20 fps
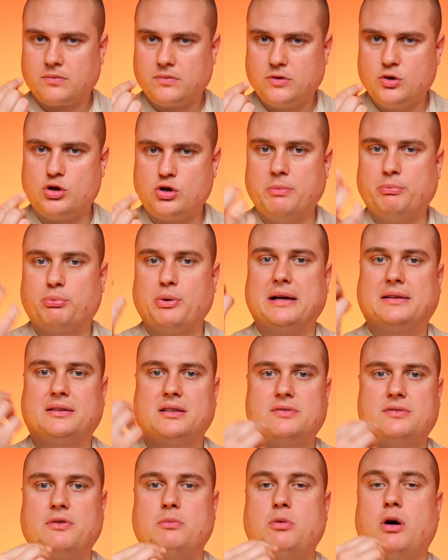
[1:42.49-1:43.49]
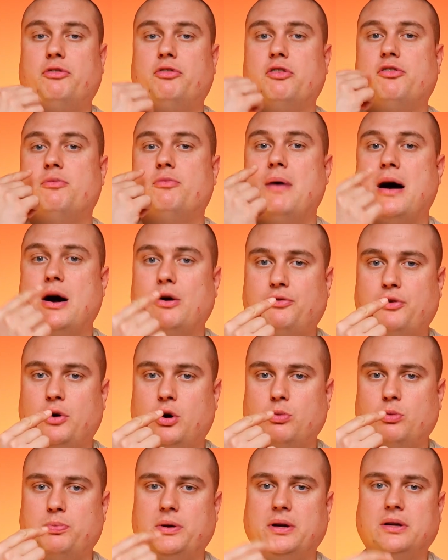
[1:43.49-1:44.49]
You can practice Wim Hof with mouth
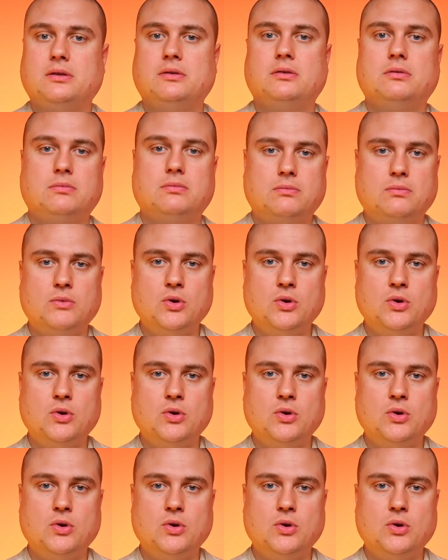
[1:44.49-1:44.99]
open.